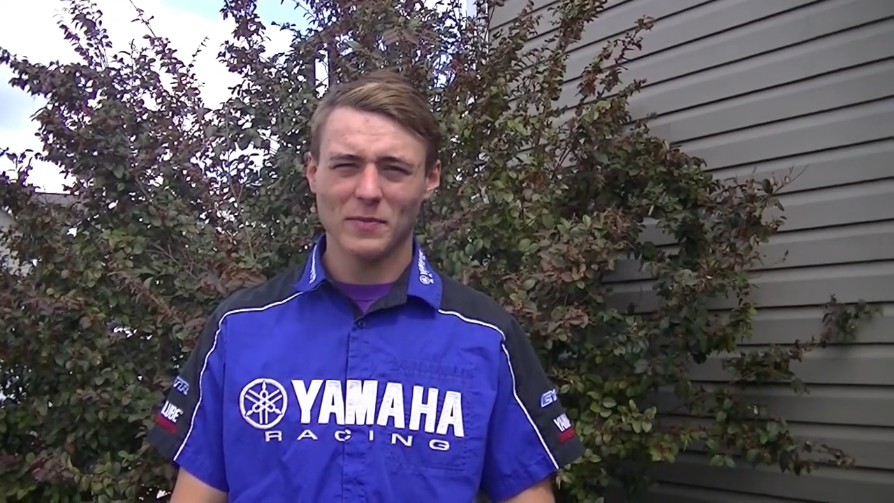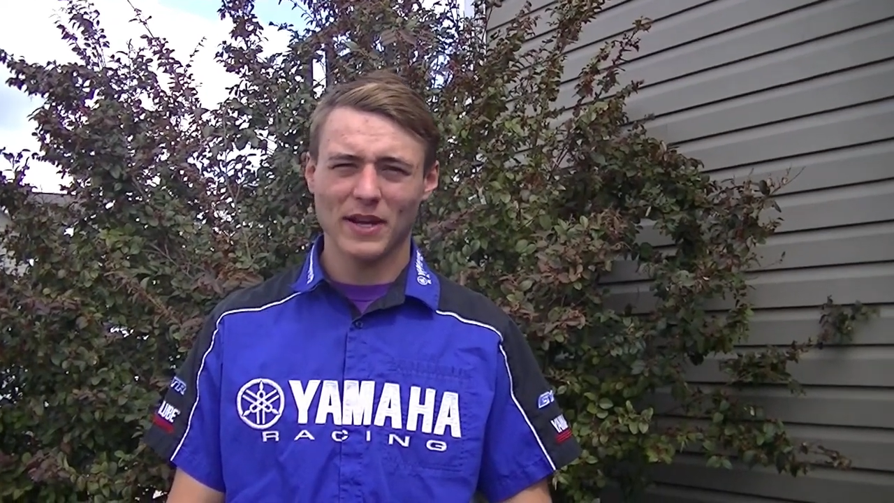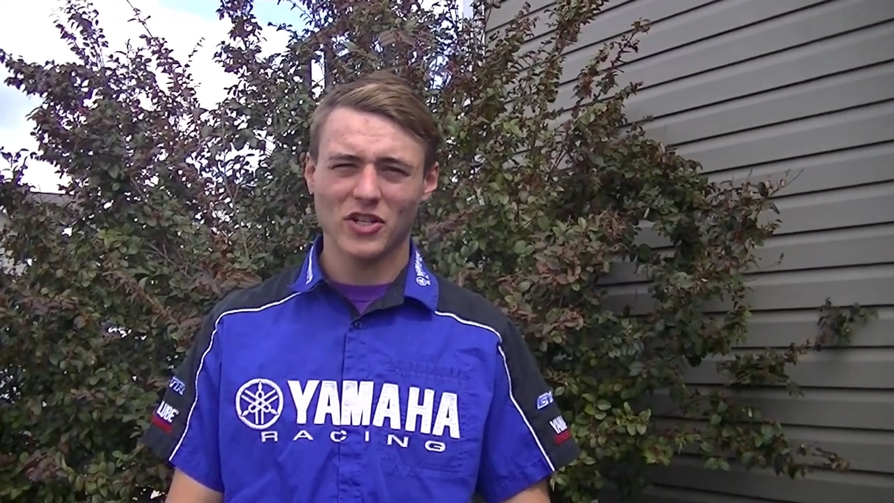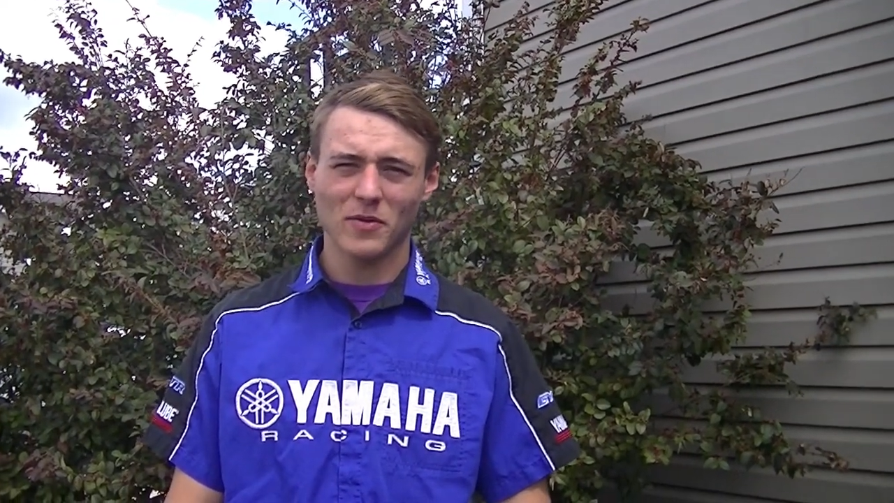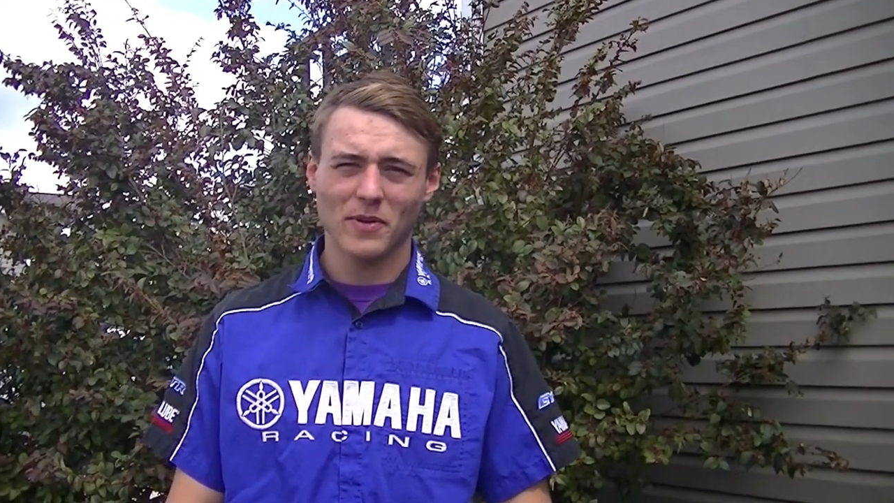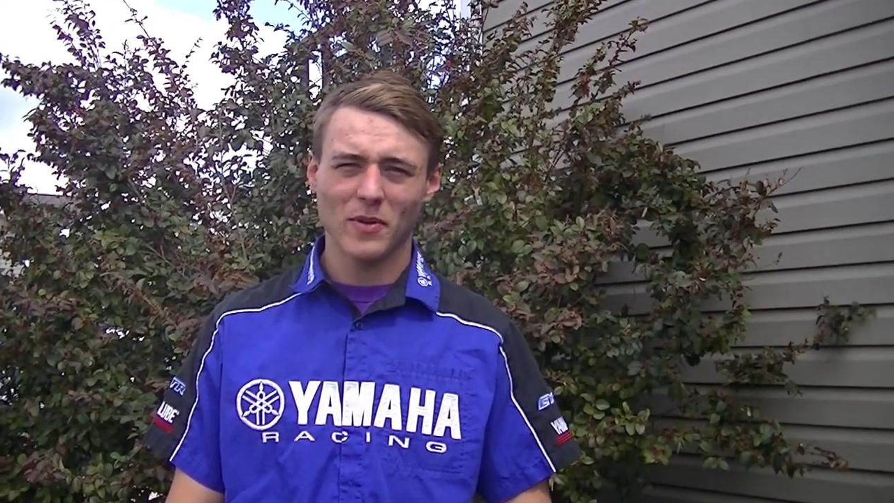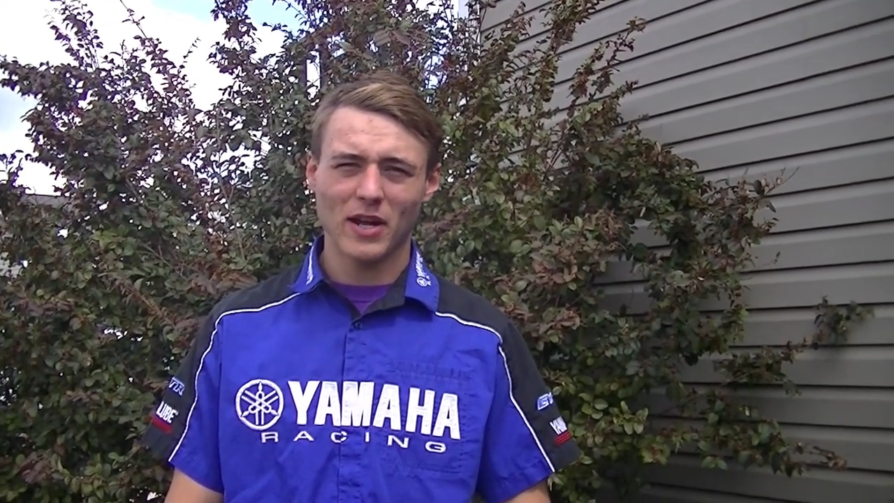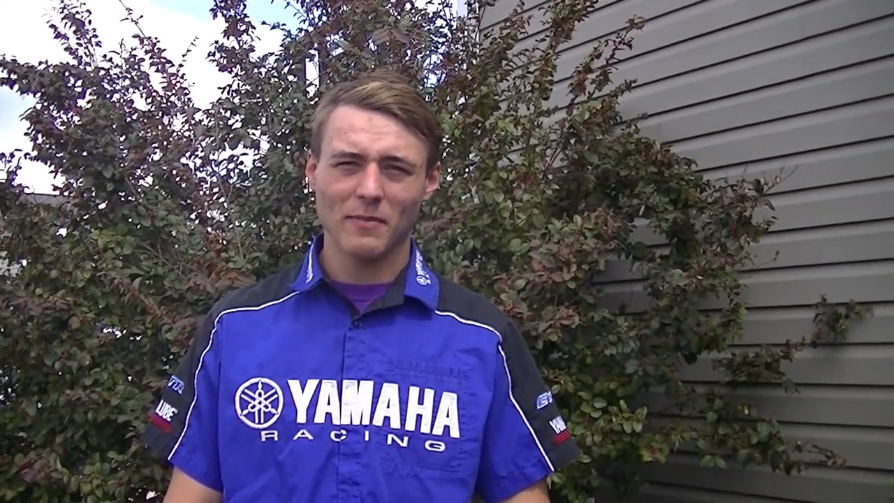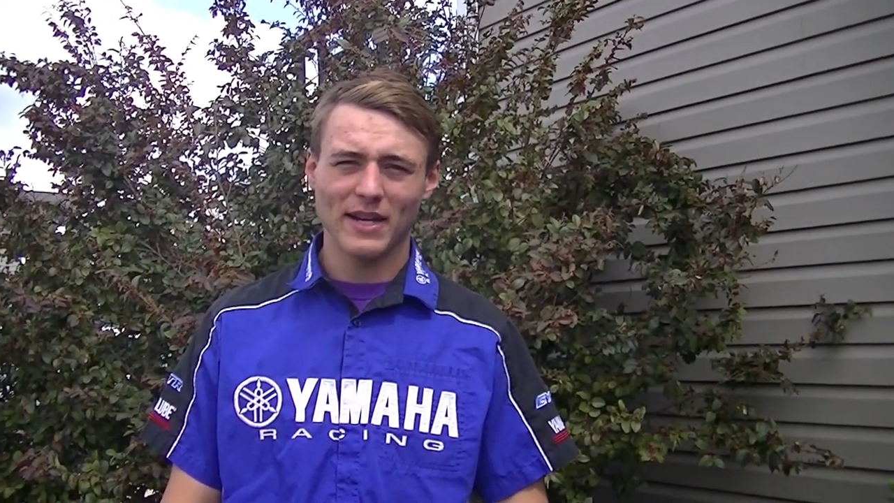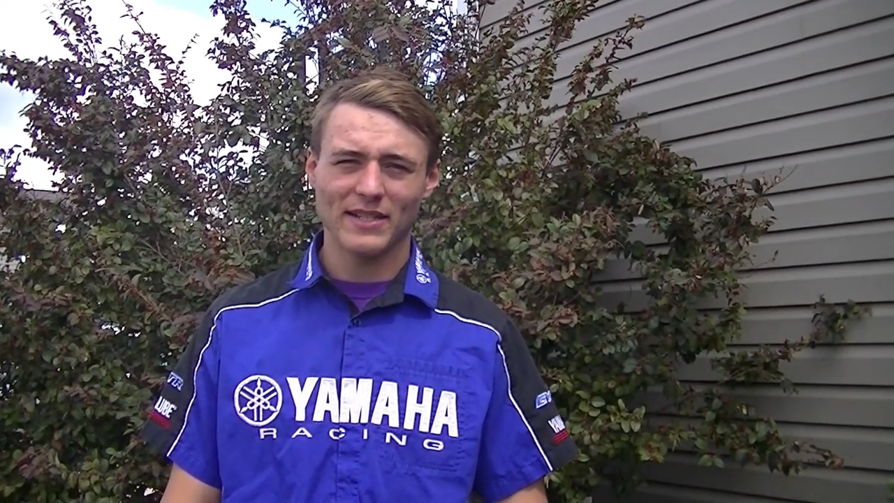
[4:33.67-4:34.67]
but I should be
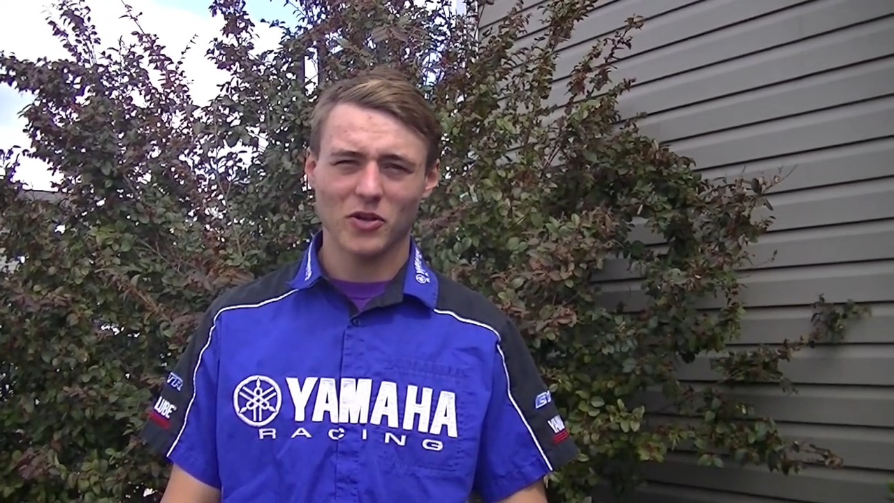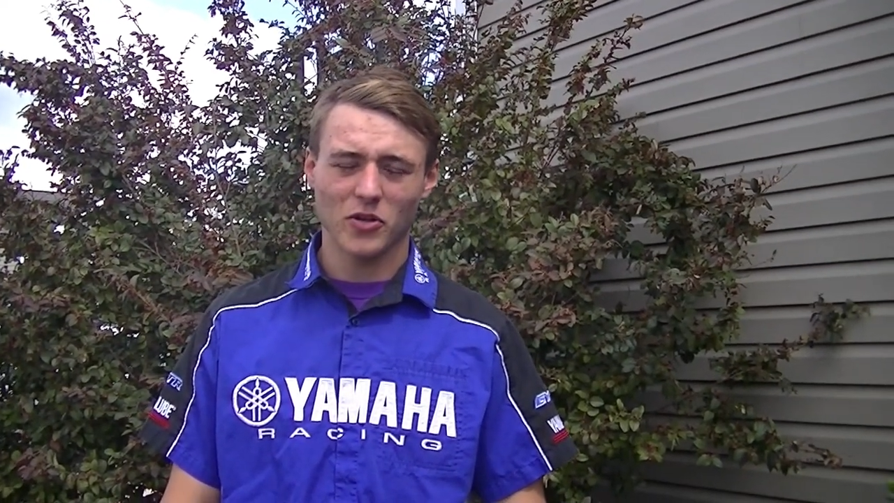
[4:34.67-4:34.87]
ready by Steele